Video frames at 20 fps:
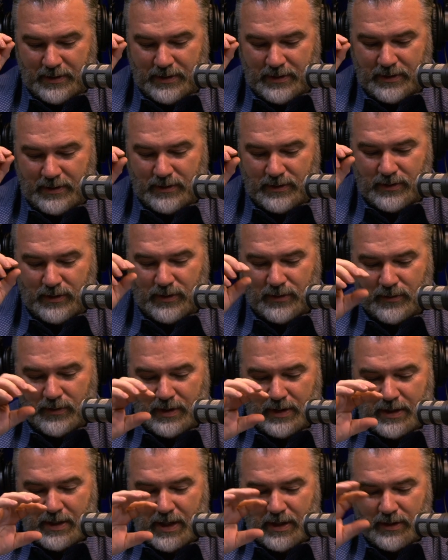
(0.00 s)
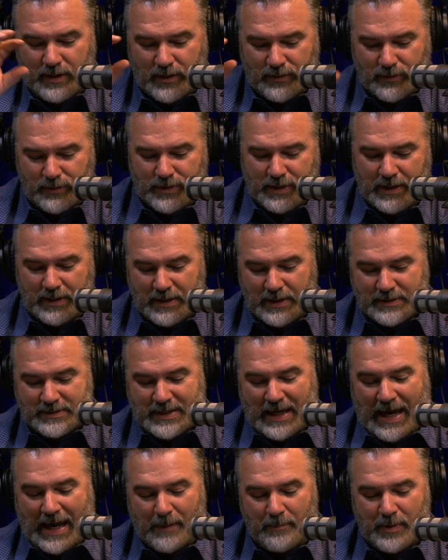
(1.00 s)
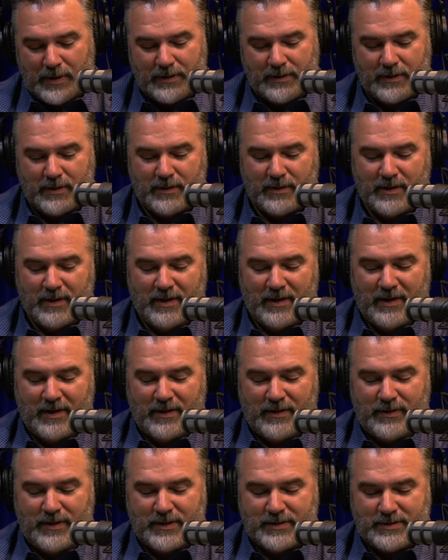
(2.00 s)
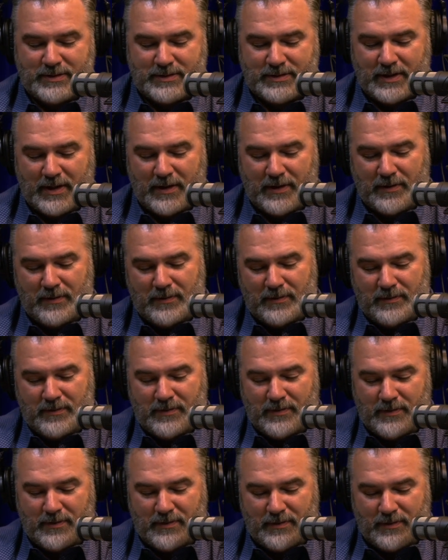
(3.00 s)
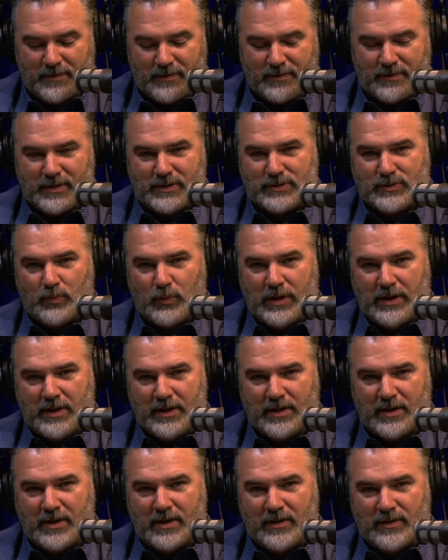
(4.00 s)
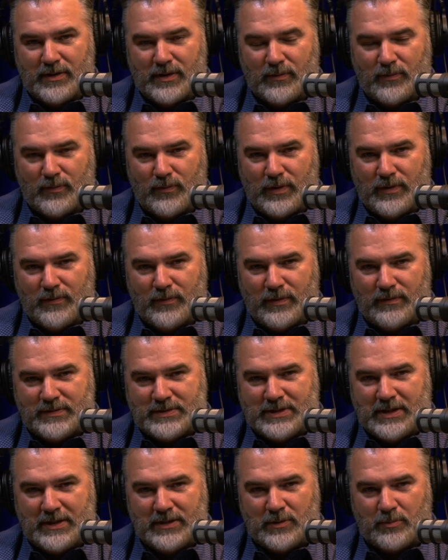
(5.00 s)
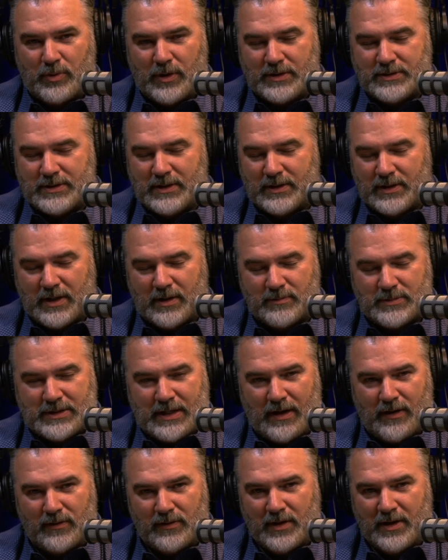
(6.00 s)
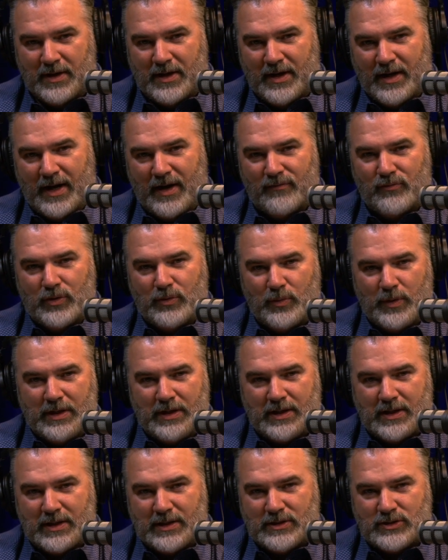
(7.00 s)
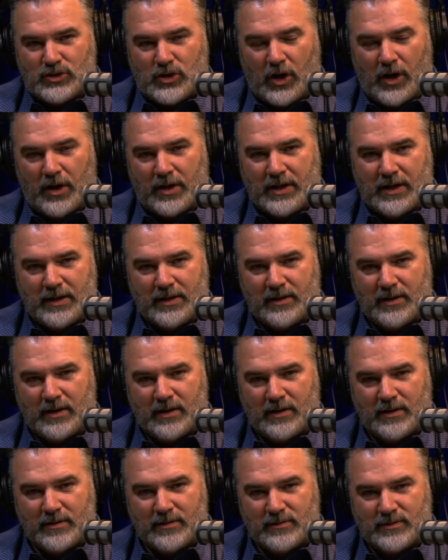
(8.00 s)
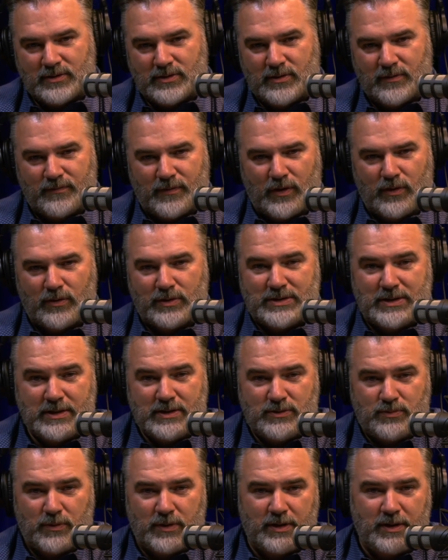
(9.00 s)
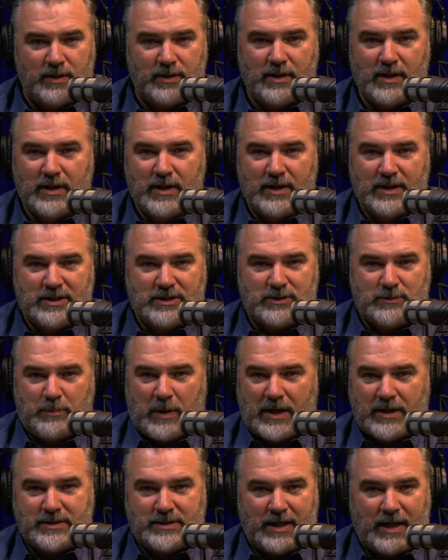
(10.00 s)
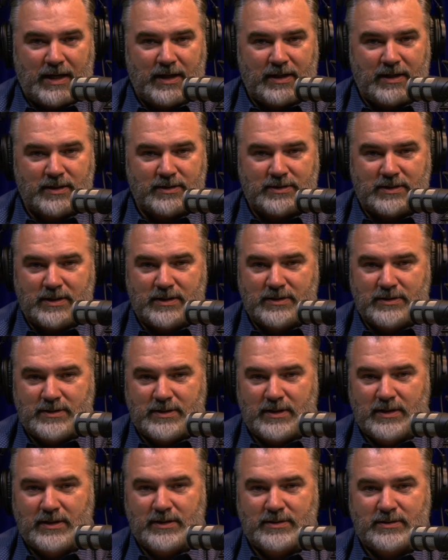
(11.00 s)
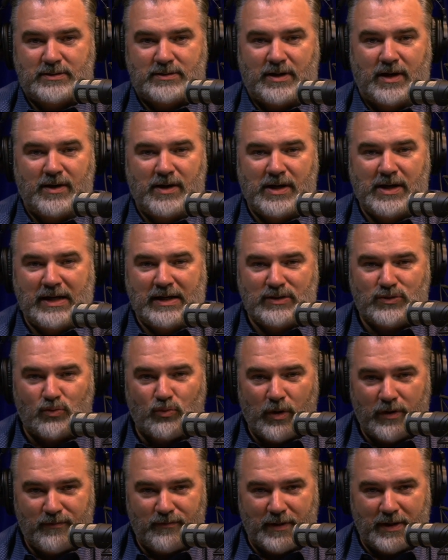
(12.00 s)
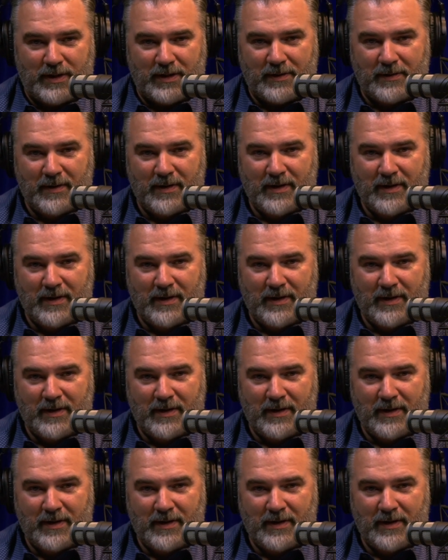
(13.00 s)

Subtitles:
you know, another thing has happened this week that we've seen the president comes out every week and he's talking to folks and he's really spontaneous. He's riffing.